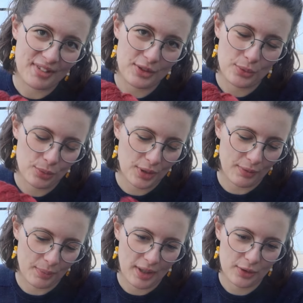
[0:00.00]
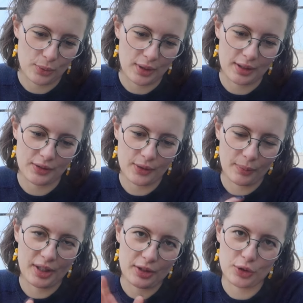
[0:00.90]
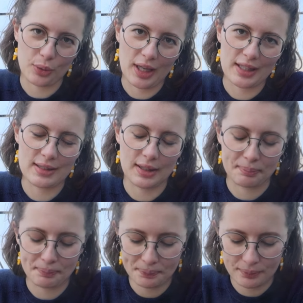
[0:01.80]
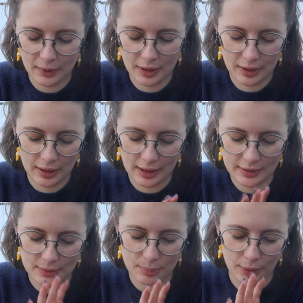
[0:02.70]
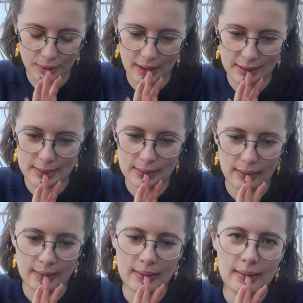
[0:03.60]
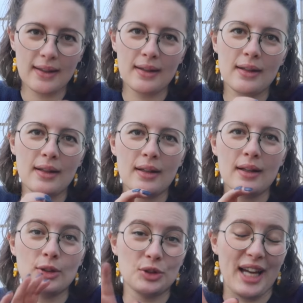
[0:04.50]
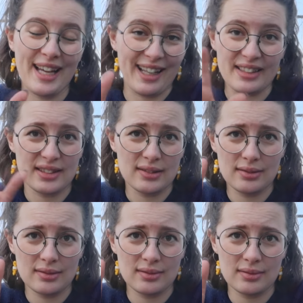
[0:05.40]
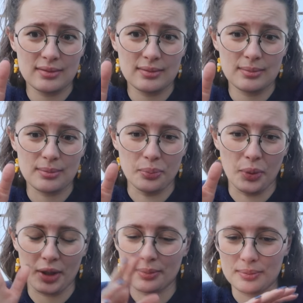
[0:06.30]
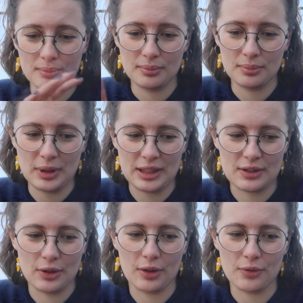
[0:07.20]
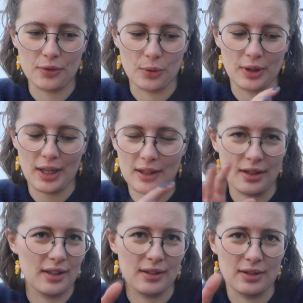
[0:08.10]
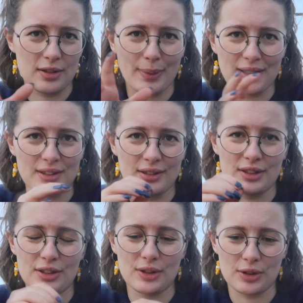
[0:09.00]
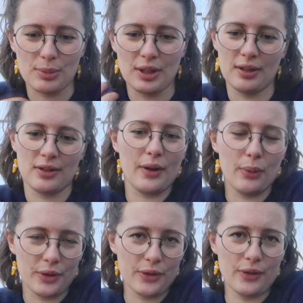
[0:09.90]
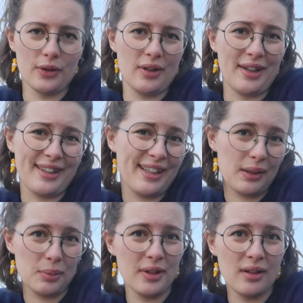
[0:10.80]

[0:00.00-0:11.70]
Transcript: this was one of them as well as something I showed last time, uh, last podcast yeah ad but it's not for anything special it's just because I was I had